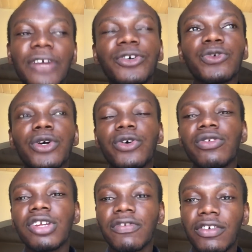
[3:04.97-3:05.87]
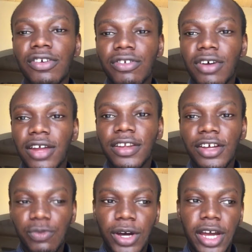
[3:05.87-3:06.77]
I thought we were going to a different restaurant,
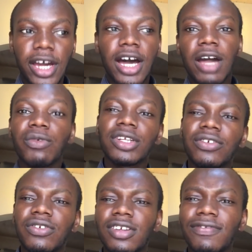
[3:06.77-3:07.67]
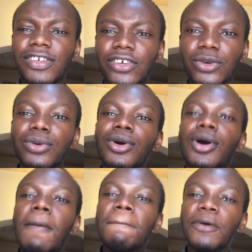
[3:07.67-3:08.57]
that's why I wanted to do the video,
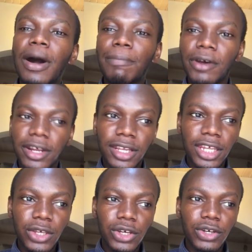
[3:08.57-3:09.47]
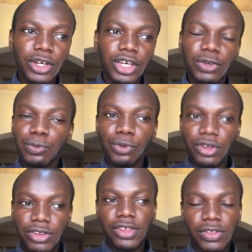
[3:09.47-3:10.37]
but apparently it
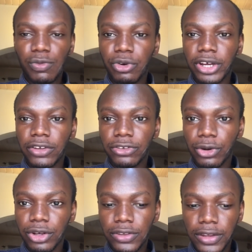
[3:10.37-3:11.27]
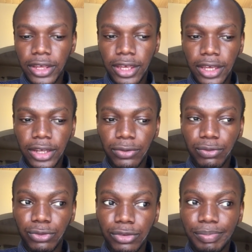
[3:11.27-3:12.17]
wasn't what I thought it
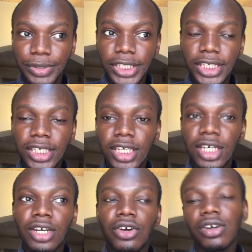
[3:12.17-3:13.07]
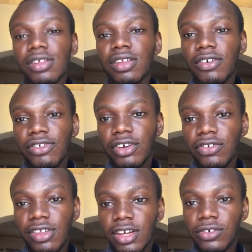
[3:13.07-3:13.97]
would be, because the
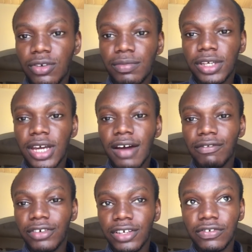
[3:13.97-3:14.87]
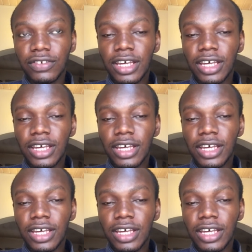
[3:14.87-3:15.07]
restaurant just ended up being average.